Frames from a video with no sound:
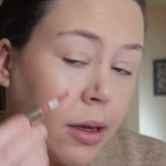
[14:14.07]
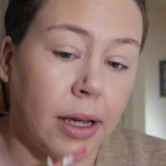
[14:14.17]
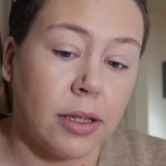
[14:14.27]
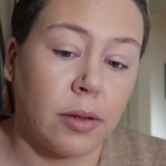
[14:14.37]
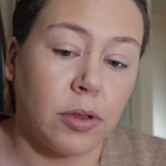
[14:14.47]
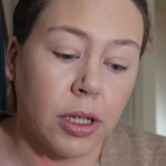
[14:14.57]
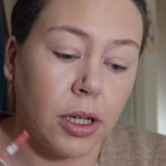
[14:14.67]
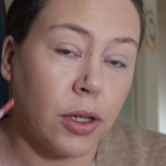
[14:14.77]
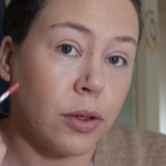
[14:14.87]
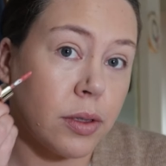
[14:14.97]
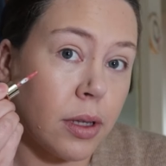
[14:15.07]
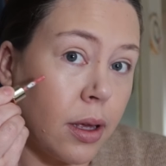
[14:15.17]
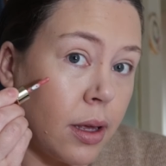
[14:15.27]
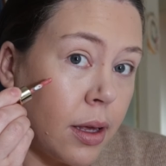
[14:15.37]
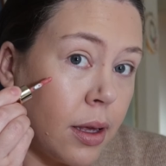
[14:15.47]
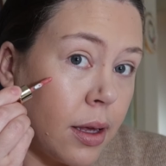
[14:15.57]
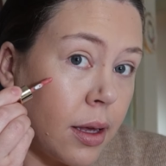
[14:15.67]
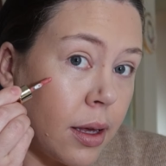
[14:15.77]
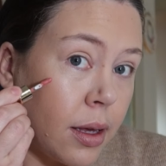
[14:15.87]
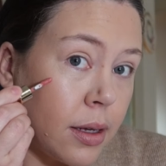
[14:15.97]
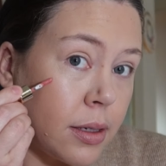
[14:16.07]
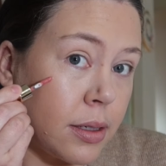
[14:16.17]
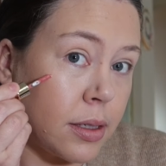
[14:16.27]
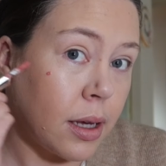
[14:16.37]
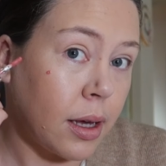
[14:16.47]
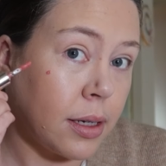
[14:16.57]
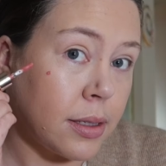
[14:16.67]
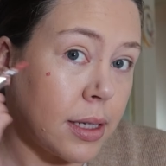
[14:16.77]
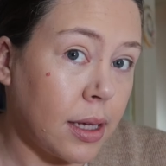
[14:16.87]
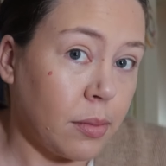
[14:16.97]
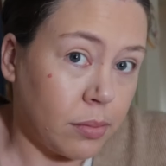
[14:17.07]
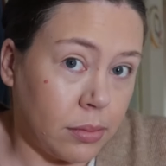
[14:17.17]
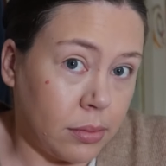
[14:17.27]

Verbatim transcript: Okay, so I'm just going to use a tiny